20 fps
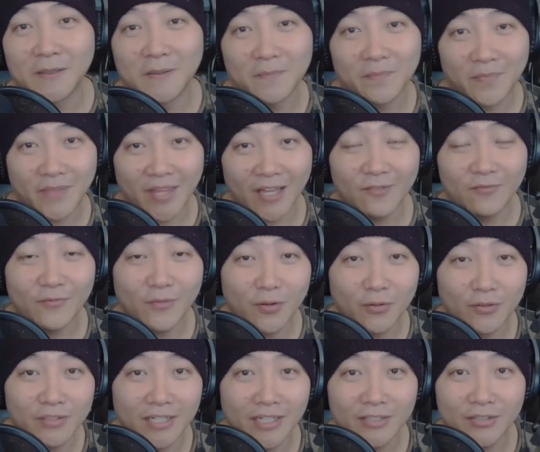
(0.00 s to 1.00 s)

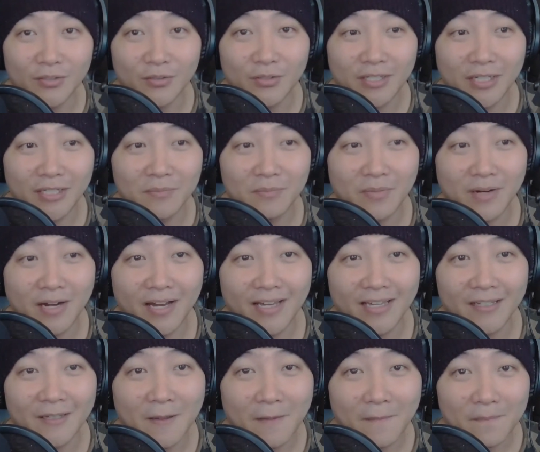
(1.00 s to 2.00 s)
headphone that you can
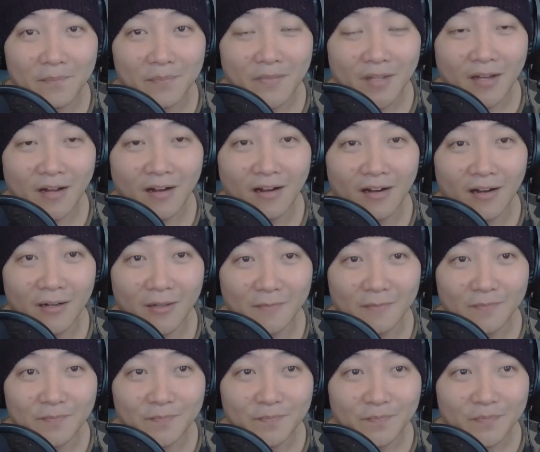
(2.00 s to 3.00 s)
buy. um
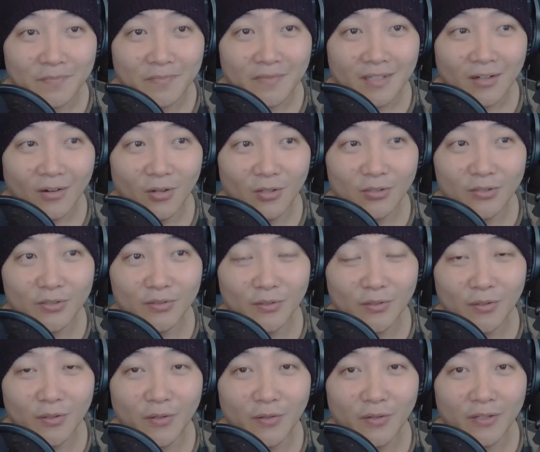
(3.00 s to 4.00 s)

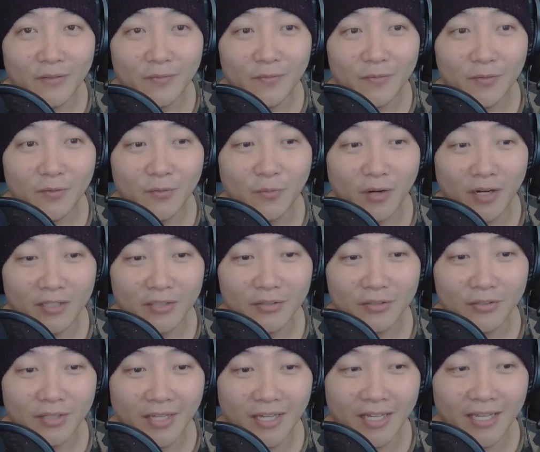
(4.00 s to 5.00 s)
Also, if you want
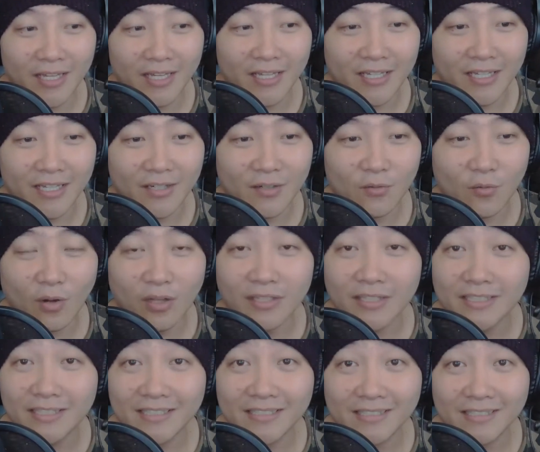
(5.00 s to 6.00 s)
a
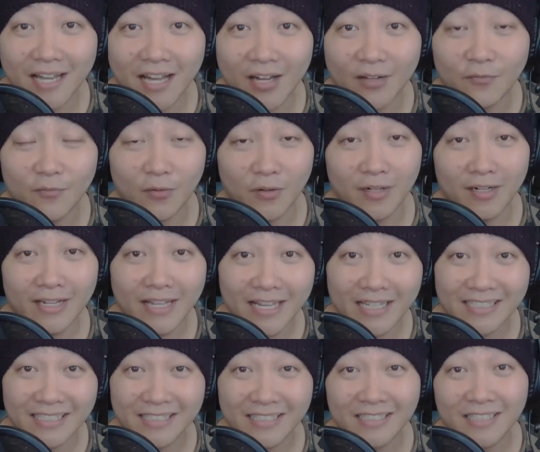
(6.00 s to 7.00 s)
quality sound for
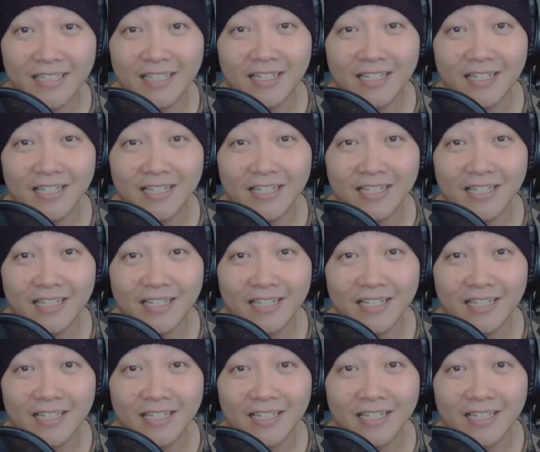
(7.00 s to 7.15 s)
less,